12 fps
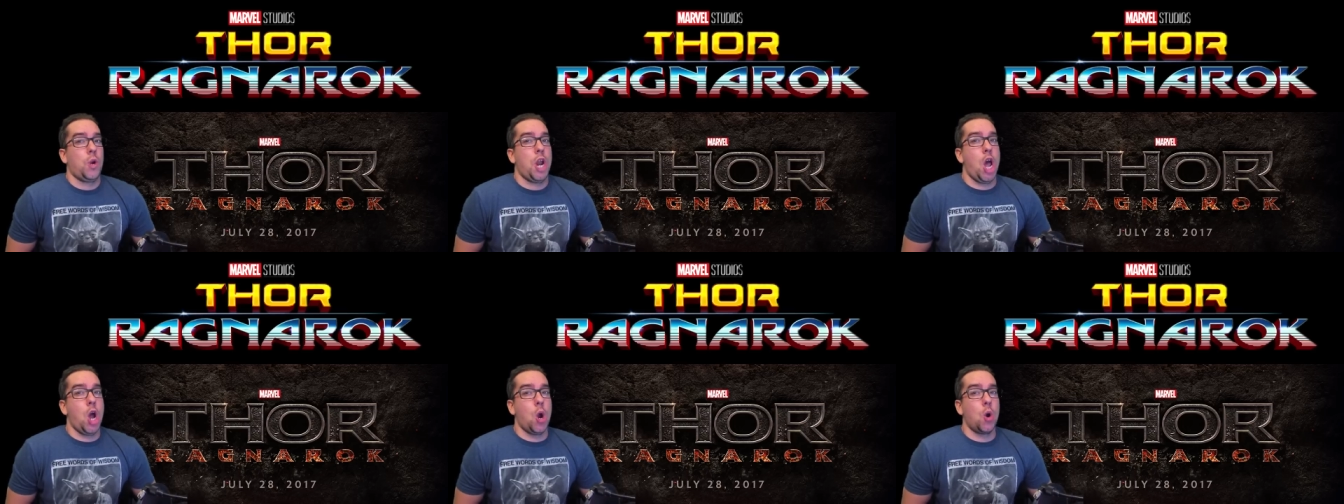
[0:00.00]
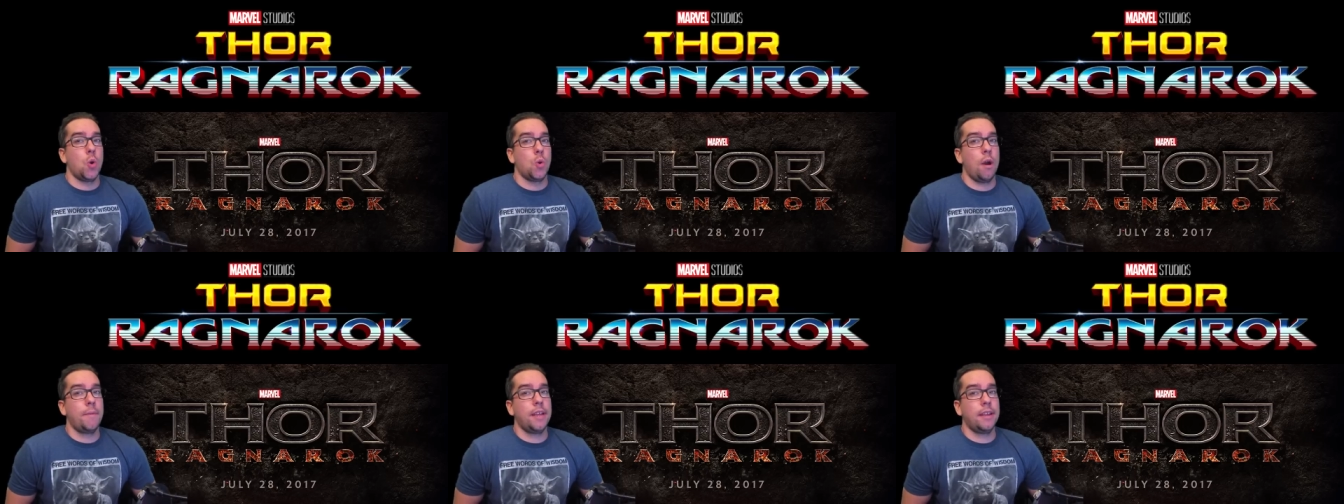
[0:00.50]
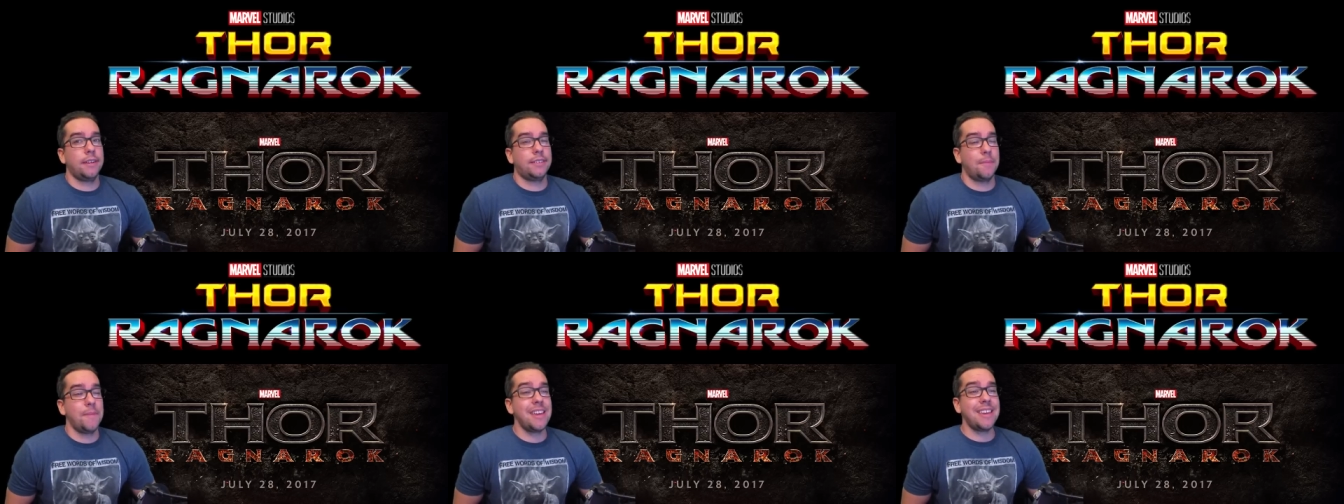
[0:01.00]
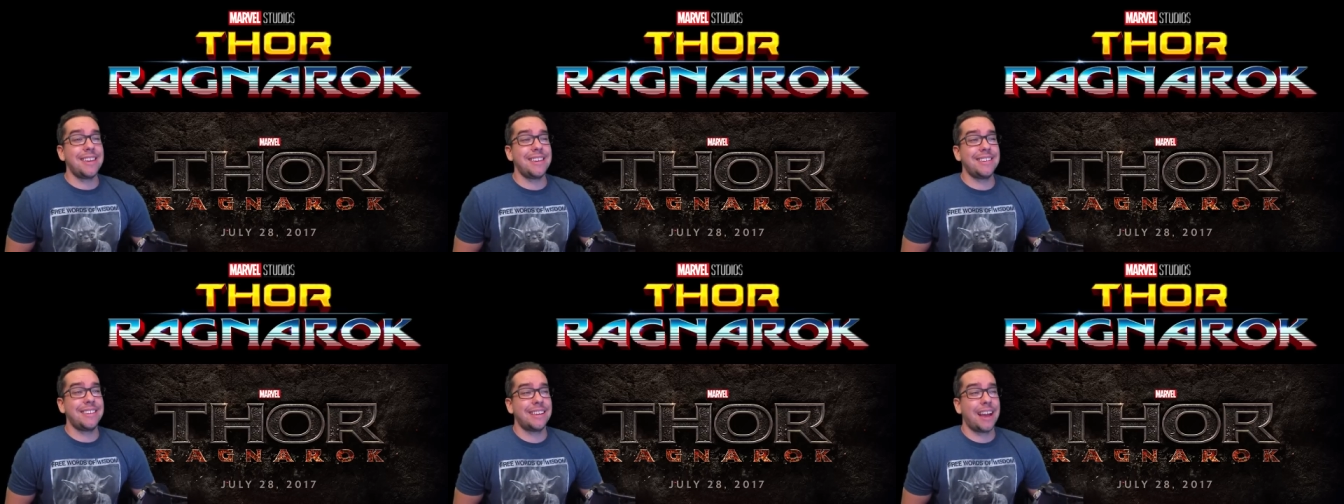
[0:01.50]
No, I mean to
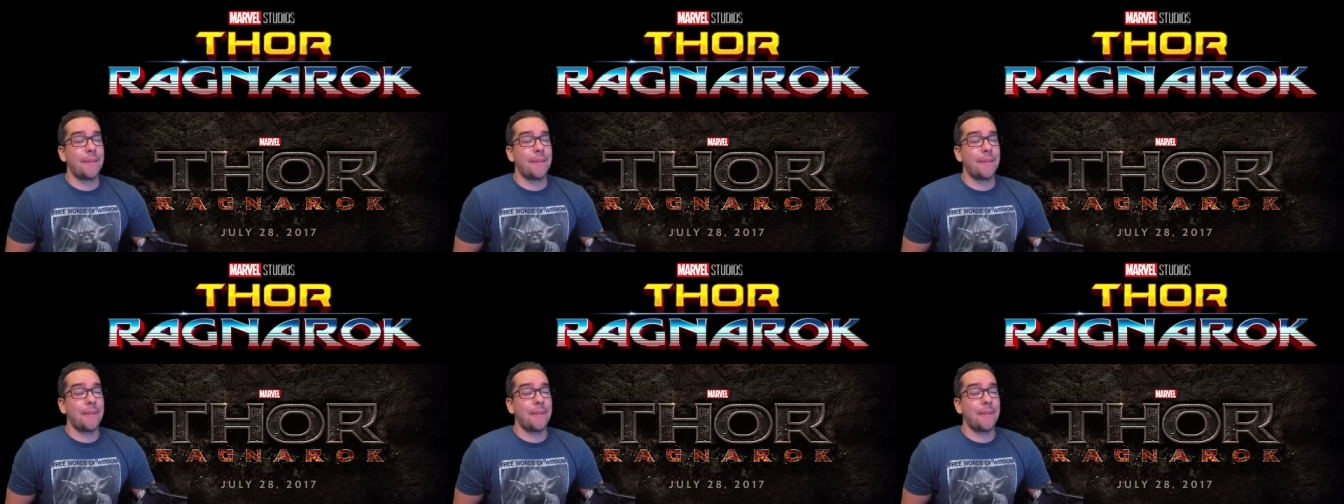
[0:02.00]
me,